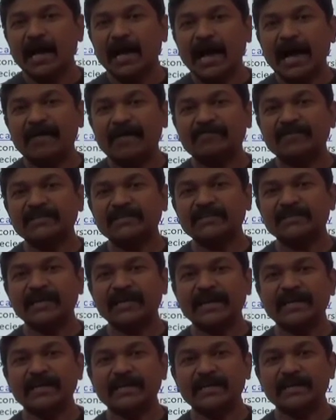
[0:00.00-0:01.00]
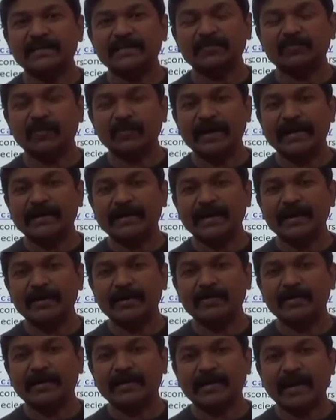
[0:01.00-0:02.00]
After CITS we enter
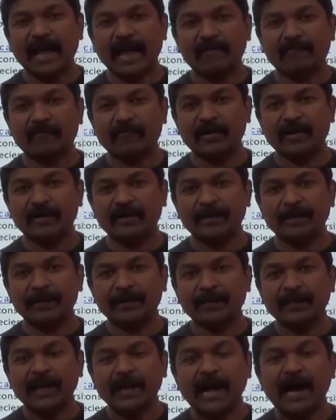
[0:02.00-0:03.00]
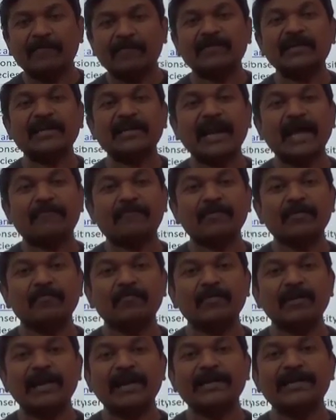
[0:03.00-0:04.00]
into the traffic. After the traffic
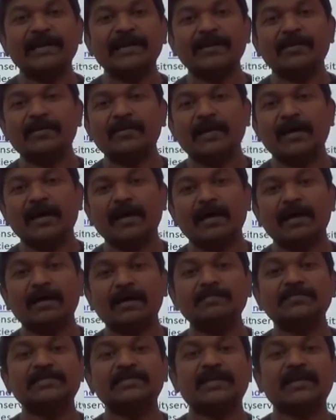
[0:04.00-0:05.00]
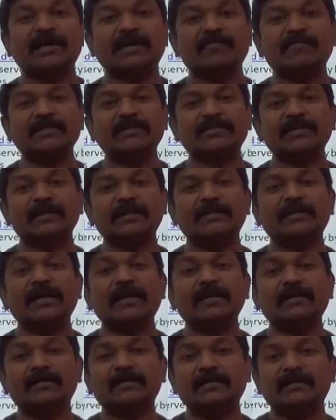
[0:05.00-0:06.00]
we will enter into the Ramsar Convention.
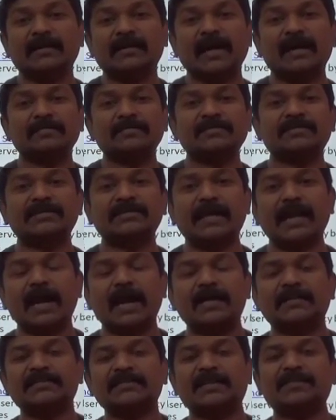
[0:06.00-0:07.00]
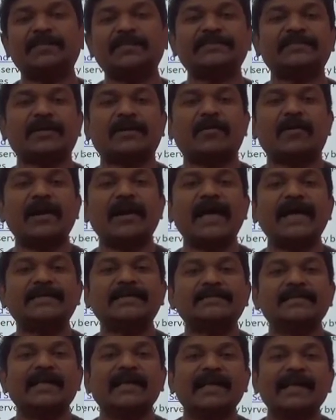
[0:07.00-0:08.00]
Then comes the larger picture called
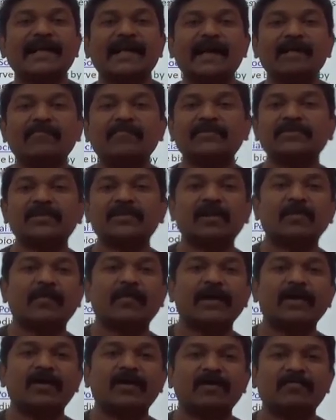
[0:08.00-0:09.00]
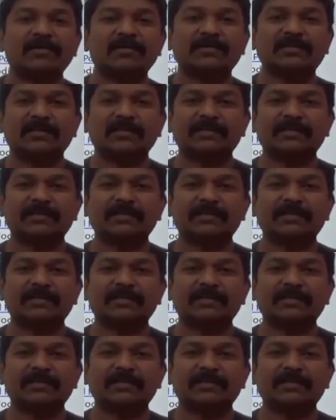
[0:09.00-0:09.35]
as Convention on Biodiversity.